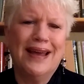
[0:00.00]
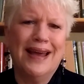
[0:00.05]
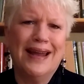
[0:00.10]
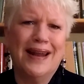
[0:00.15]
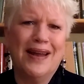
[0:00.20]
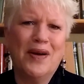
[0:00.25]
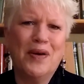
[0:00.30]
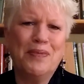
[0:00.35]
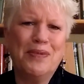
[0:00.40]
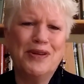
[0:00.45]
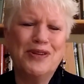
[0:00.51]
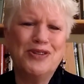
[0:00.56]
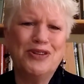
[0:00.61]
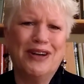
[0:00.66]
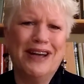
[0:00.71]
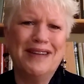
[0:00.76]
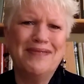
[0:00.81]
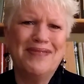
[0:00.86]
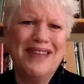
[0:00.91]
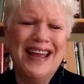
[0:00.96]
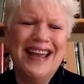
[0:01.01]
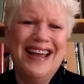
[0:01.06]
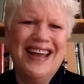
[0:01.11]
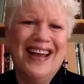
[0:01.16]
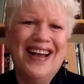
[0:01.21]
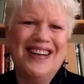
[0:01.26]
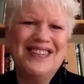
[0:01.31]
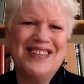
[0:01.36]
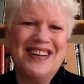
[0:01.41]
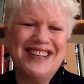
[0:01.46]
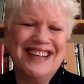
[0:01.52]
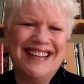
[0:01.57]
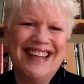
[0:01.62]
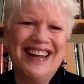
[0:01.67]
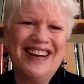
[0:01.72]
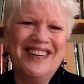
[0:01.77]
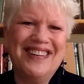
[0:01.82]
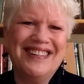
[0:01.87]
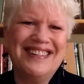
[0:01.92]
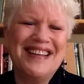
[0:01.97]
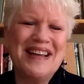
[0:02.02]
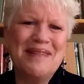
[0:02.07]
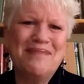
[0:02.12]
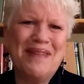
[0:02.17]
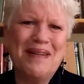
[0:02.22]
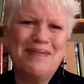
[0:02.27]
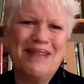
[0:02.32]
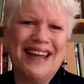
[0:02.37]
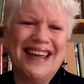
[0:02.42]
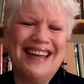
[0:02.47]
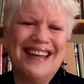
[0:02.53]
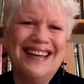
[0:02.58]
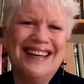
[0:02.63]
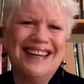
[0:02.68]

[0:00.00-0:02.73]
And I hope you enjoy it. Talk to you later. Bye-bye.